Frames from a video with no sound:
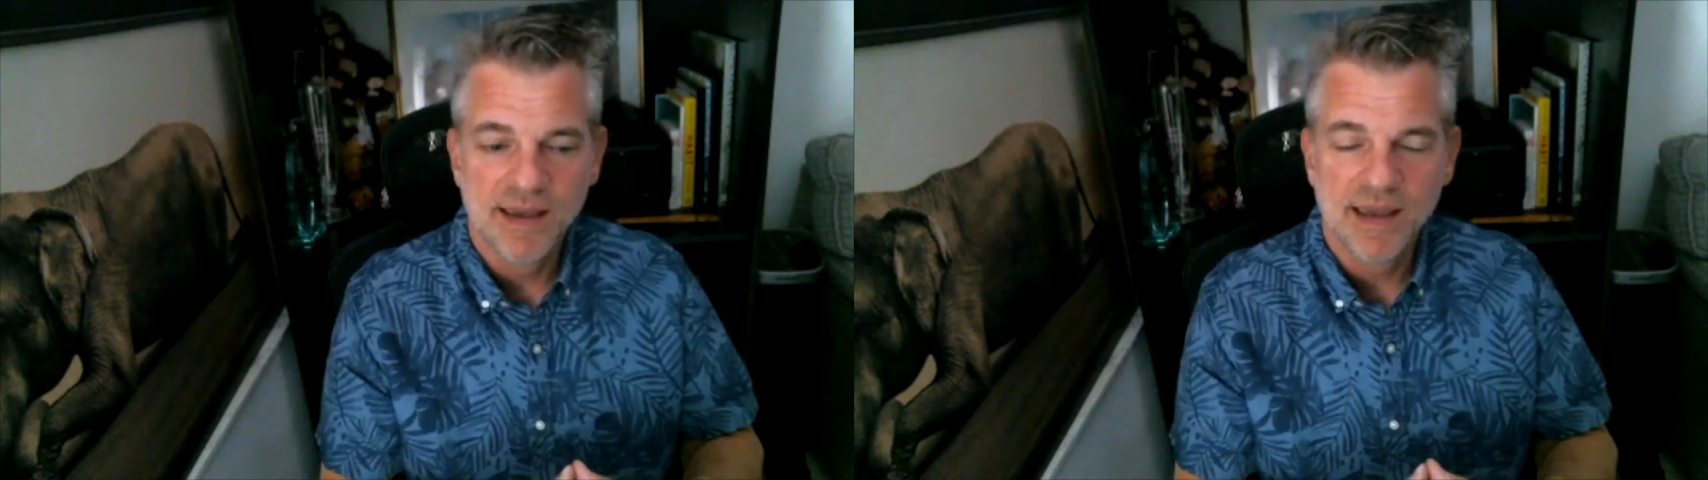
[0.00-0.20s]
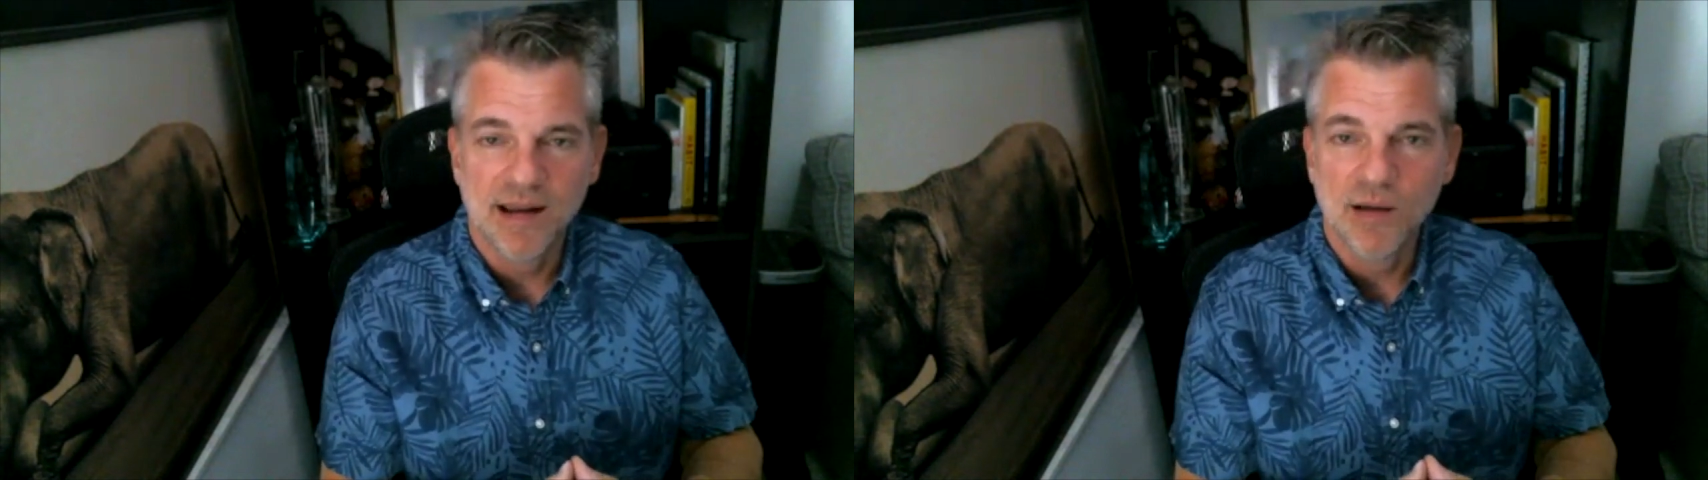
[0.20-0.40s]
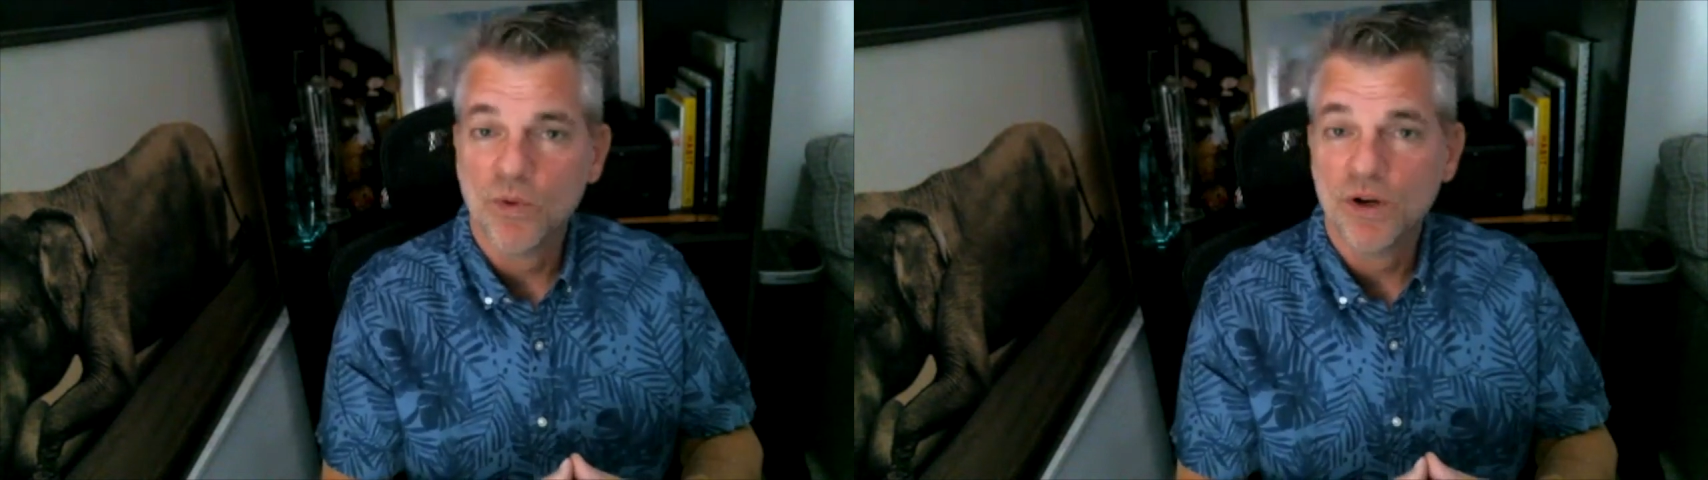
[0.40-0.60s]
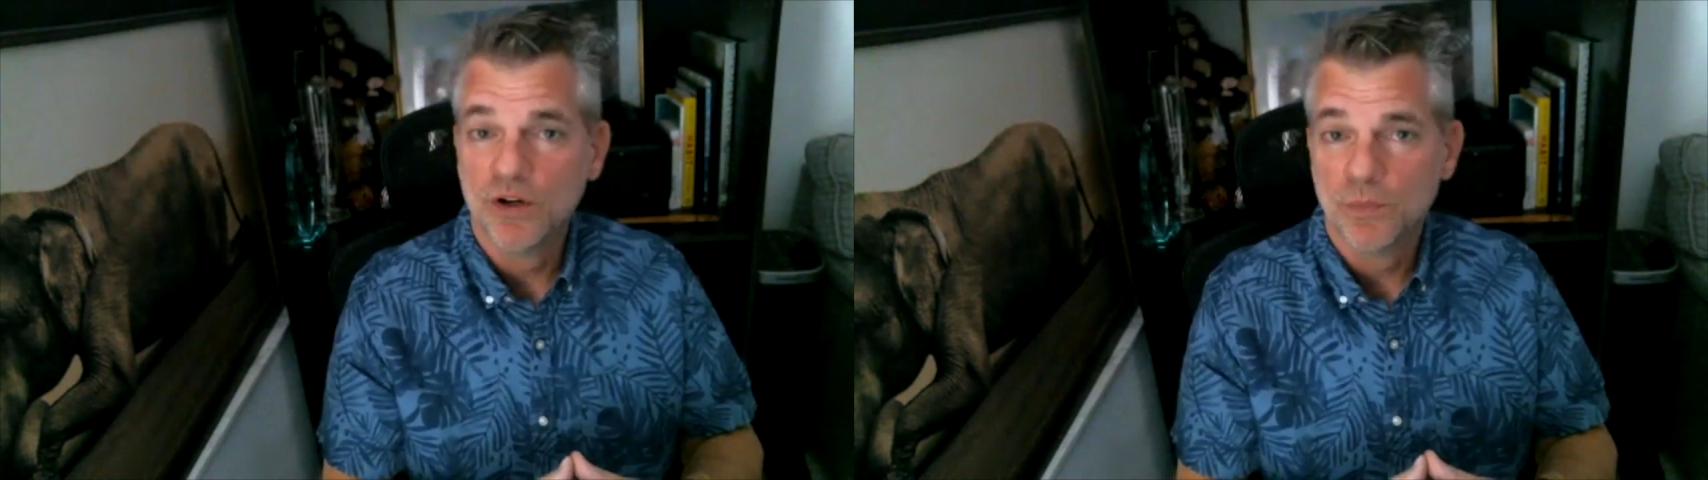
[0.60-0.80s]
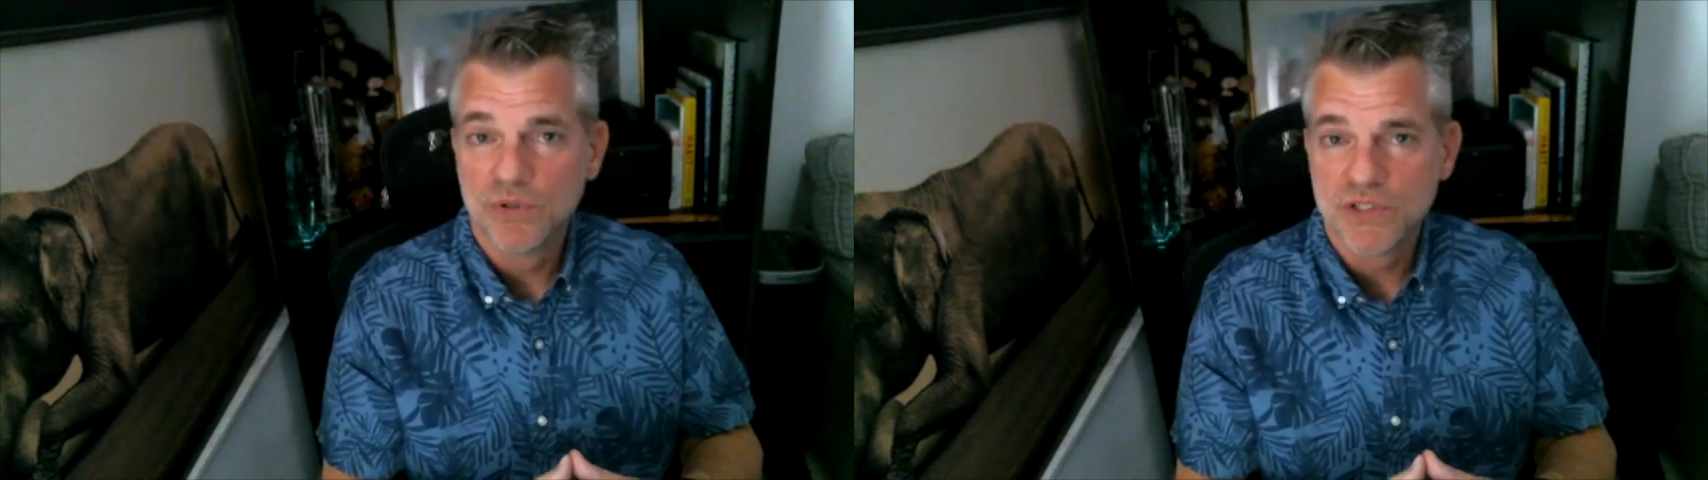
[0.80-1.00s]
And I wanted to
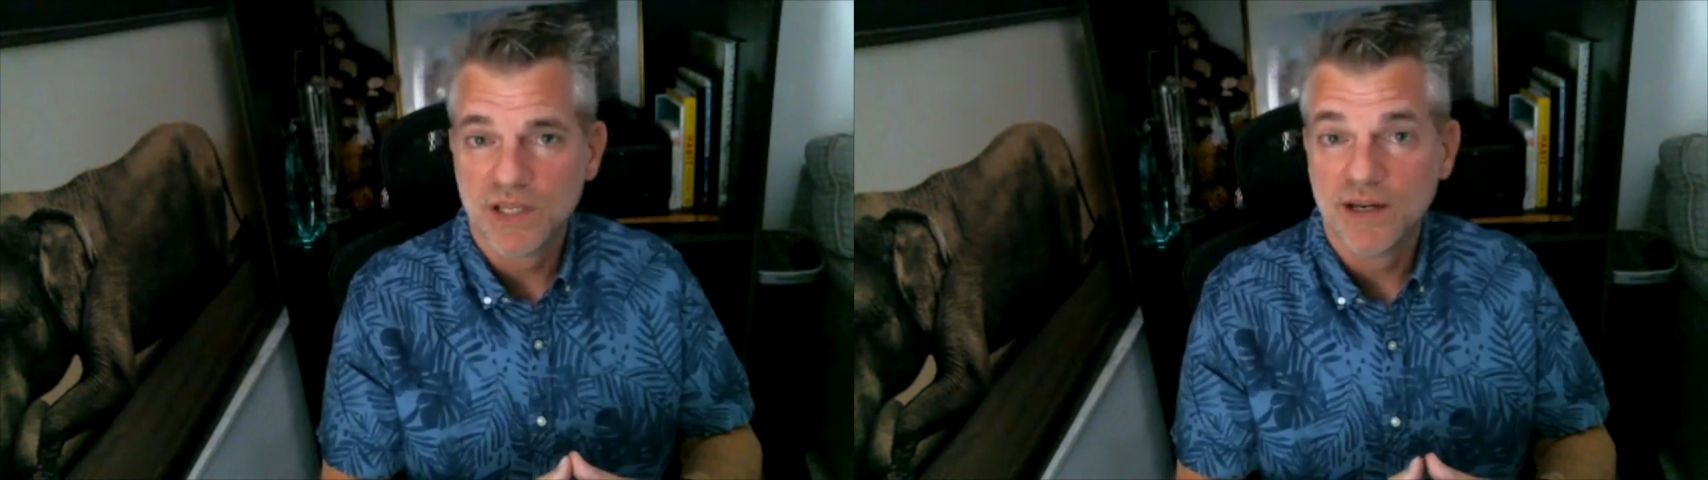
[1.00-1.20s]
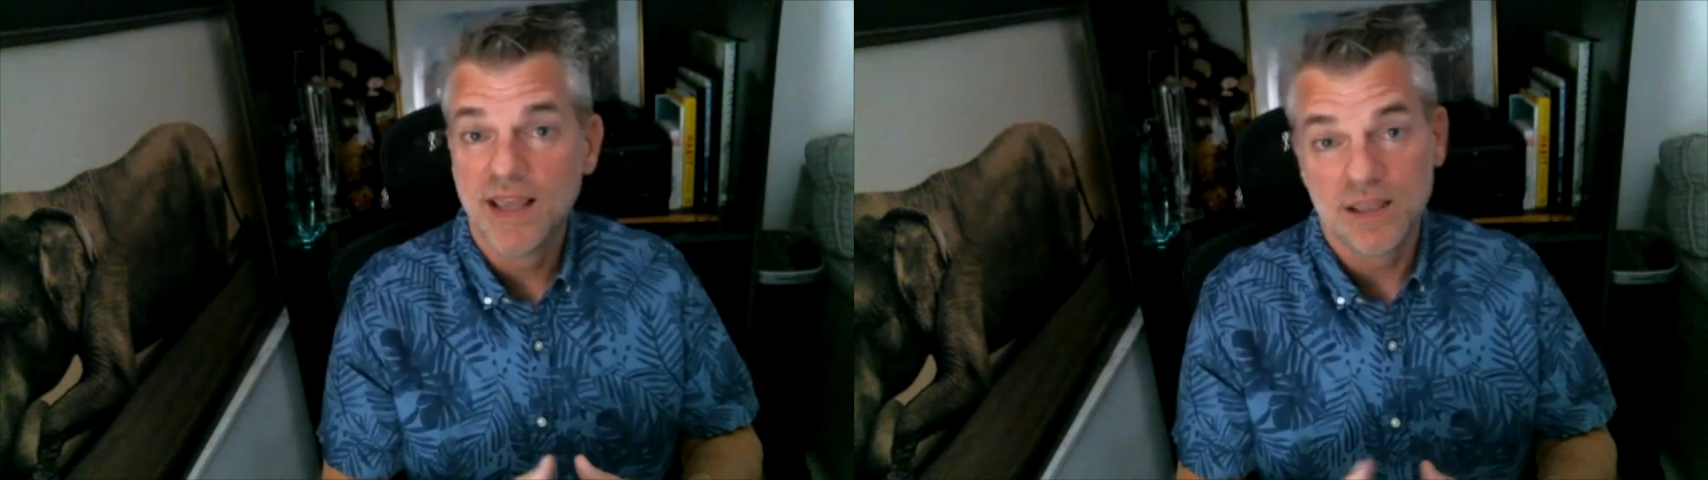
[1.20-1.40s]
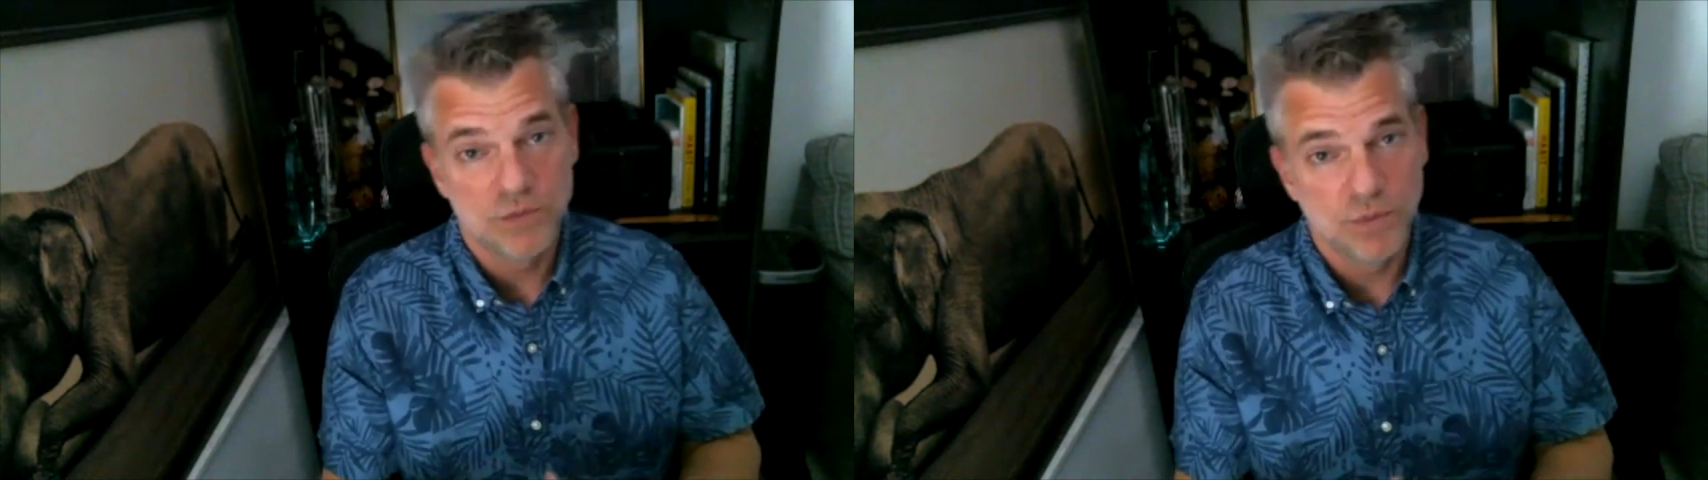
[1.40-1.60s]
present a 3